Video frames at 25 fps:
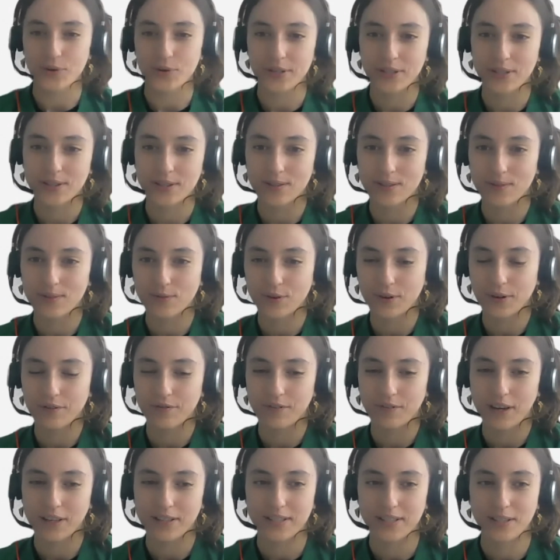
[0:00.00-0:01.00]
Chris, for
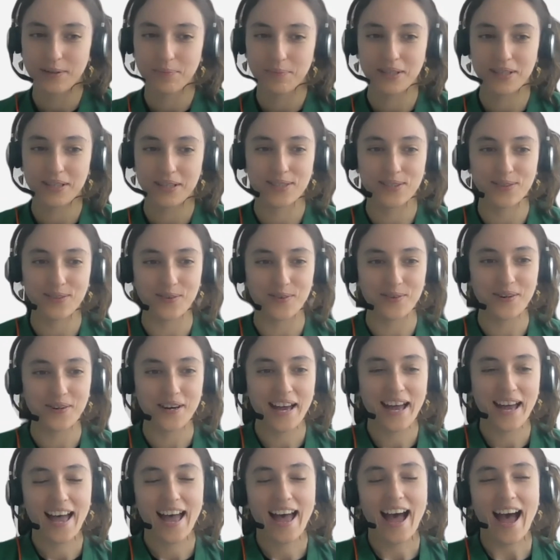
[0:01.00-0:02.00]
inviting me. So
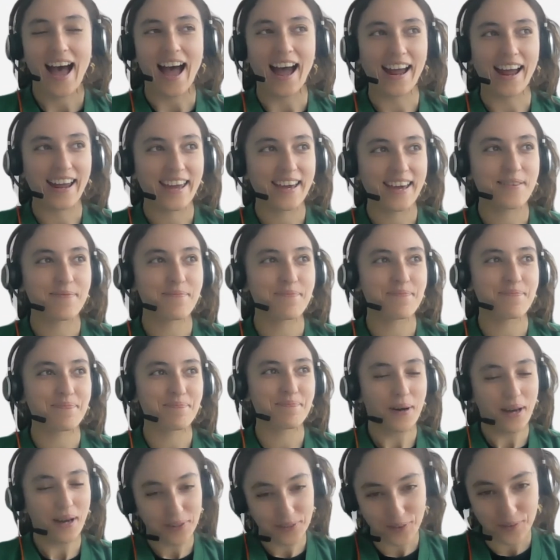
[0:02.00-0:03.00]
I am
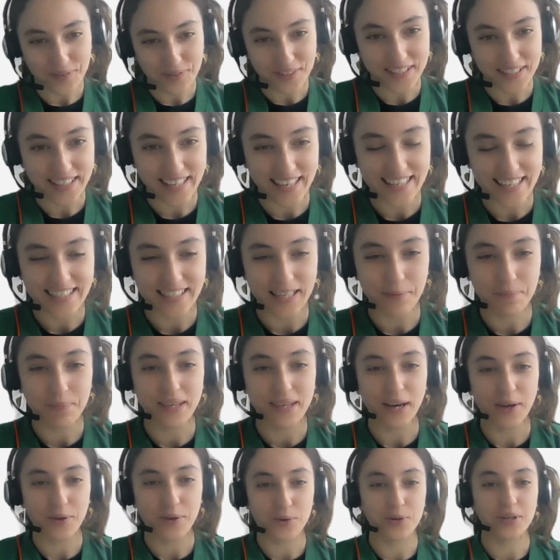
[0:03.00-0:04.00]
part of the
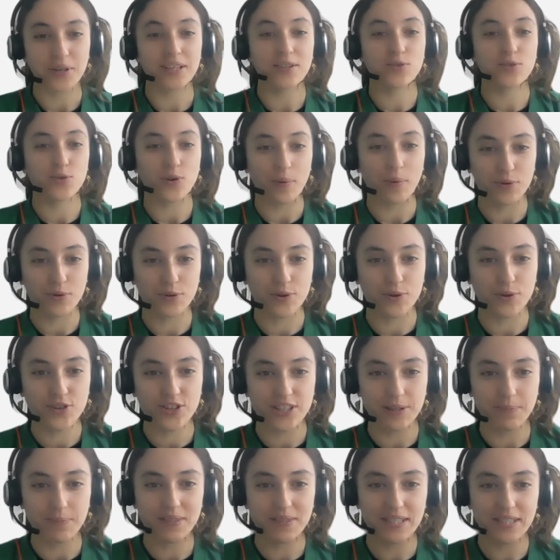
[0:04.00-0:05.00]
SAP.io
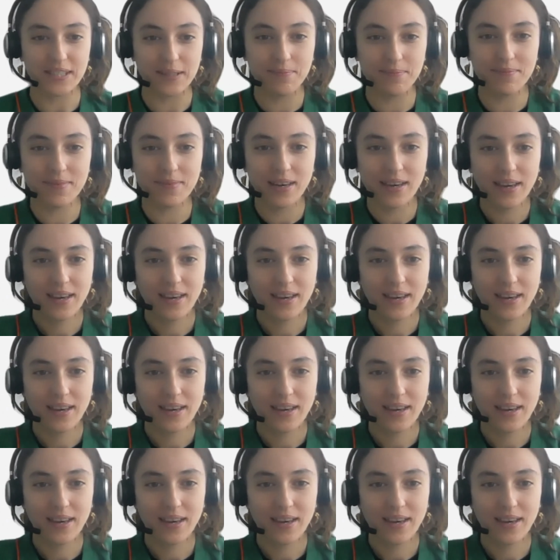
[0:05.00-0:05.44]
Intrapreneurship team.